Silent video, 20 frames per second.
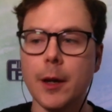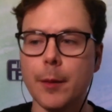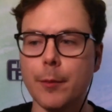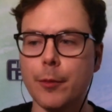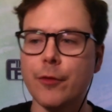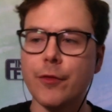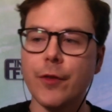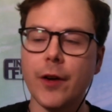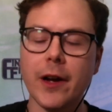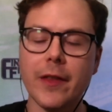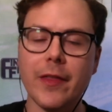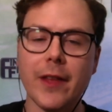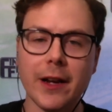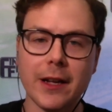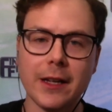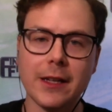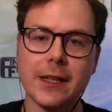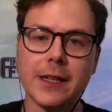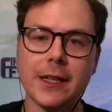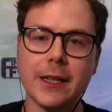provide that
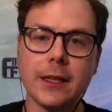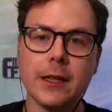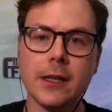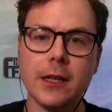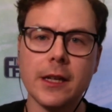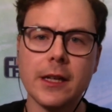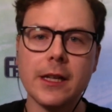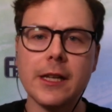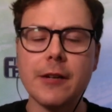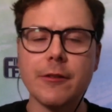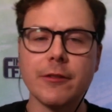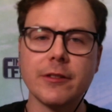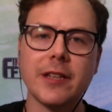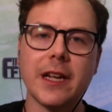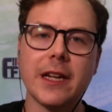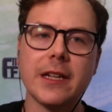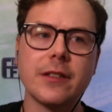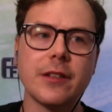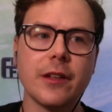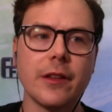clearer
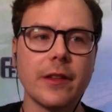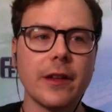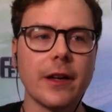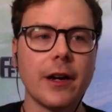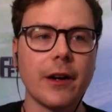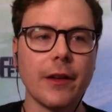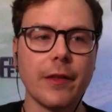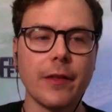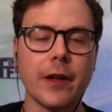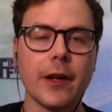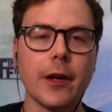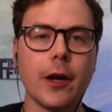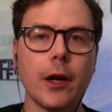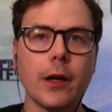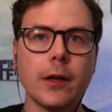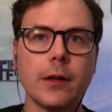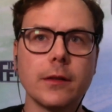data that I think